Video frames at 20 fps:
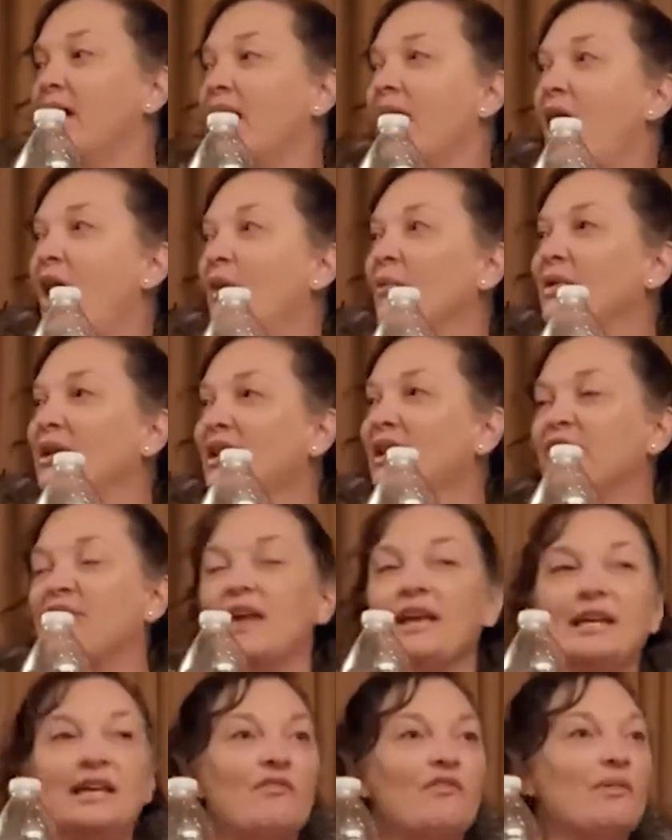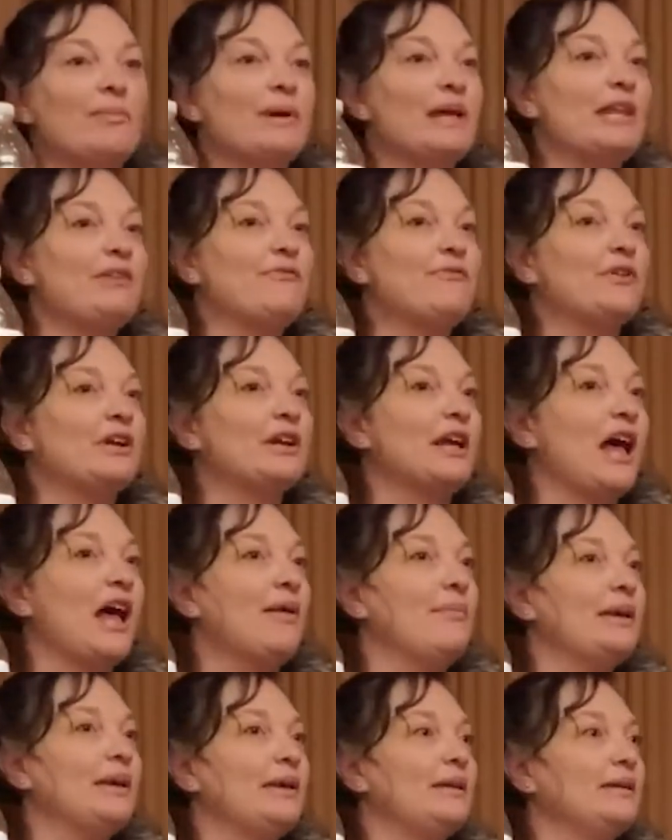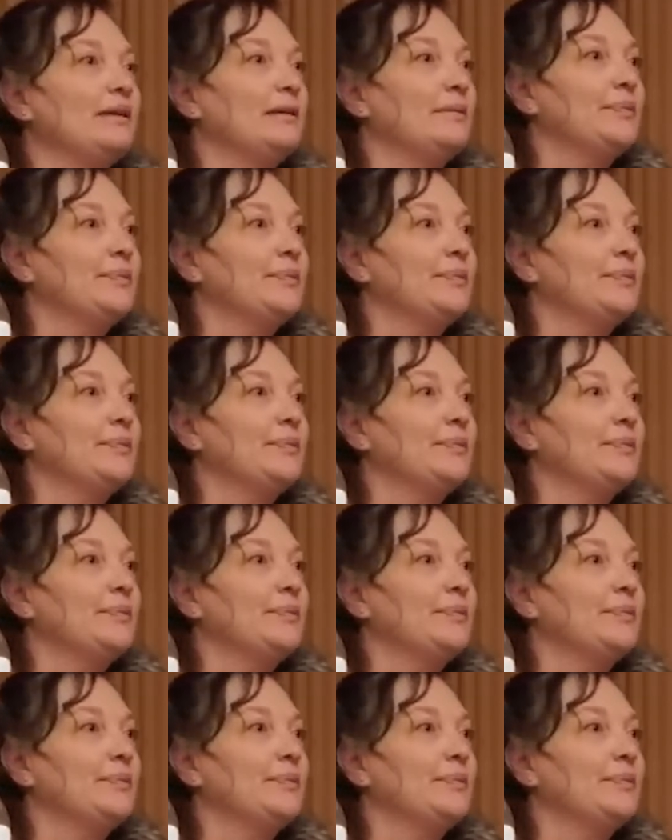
I want to thank everybody for coming.